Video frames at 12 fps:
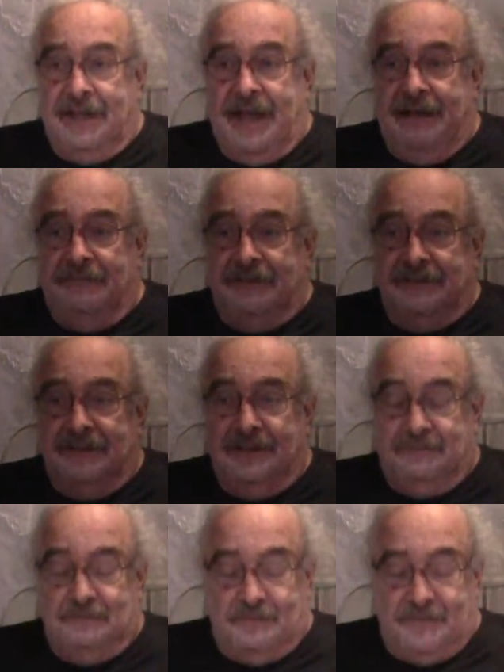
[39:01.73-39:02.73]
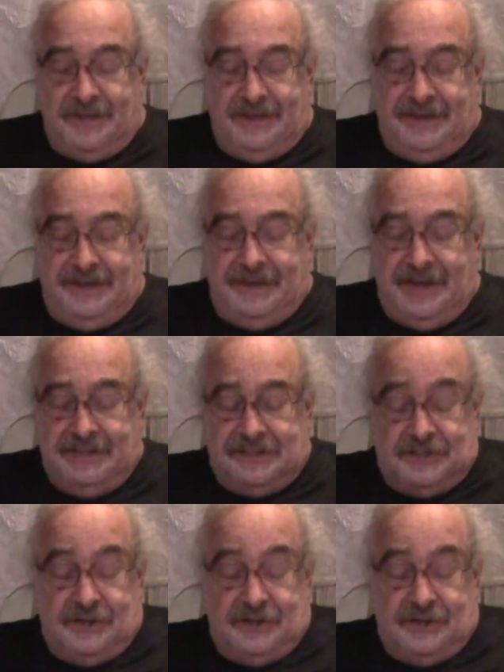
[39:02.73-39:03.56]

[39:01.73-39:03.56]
have a, a nice